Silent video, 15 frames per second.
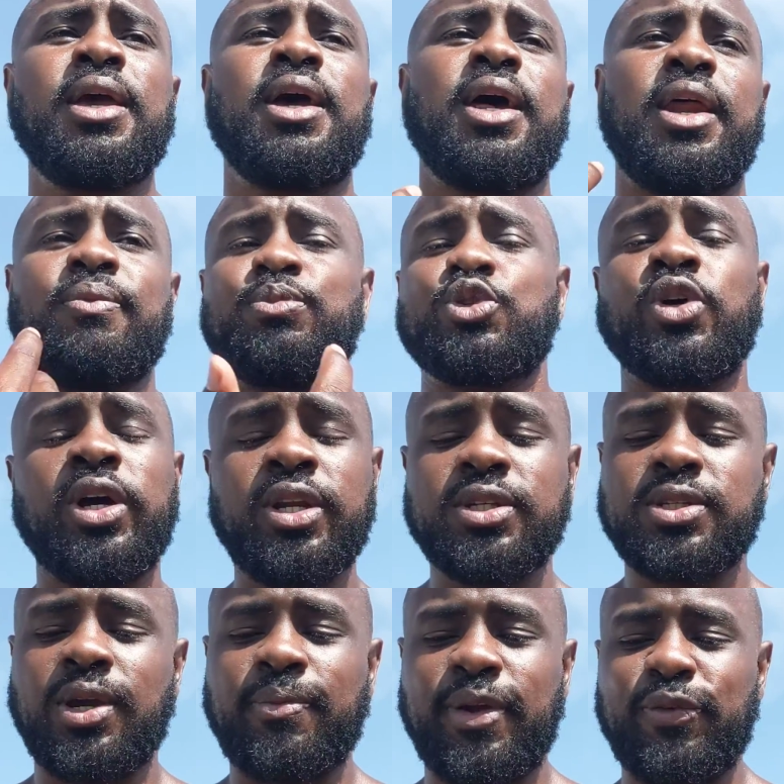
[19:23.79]
and I'm trying to
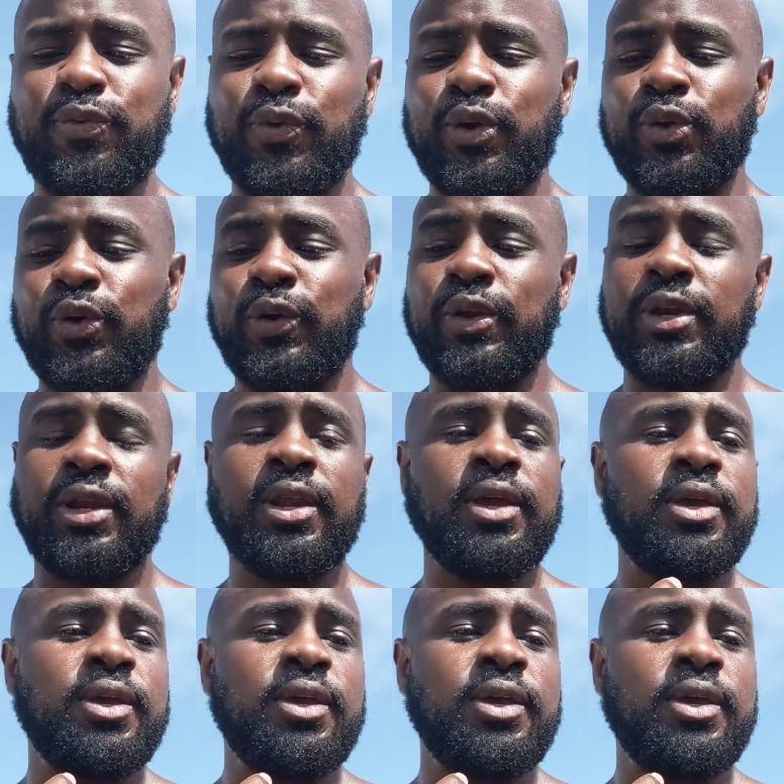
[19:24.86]
turn my phone on